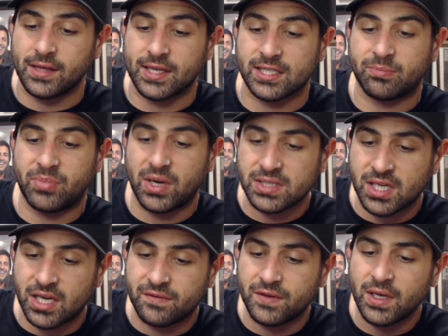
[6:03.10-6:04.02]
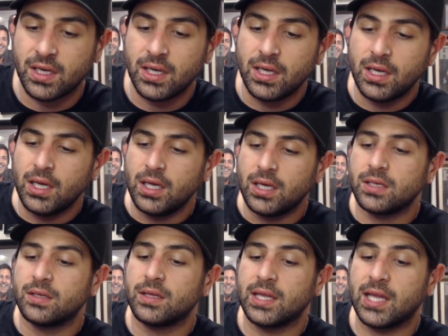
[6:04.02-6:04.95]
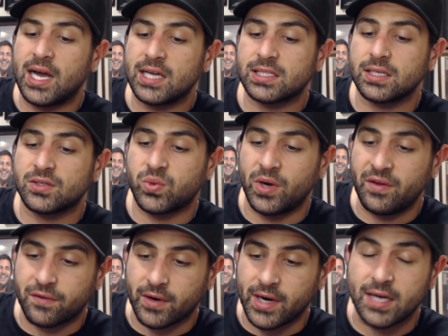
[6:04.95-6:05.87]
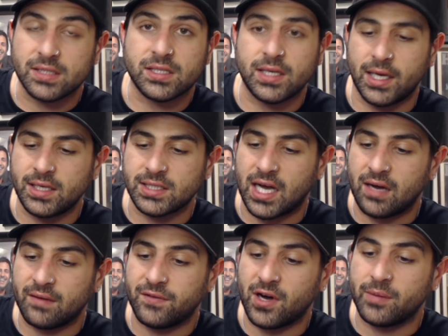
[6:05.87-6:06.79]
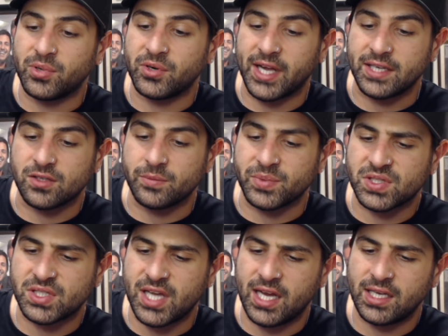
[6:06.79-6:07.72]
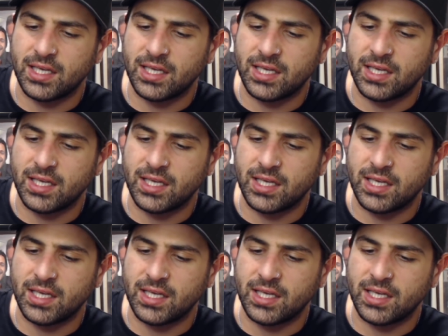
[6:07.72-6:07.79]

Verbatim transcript: That's positive. Last 24 hours, it is up 5.82%.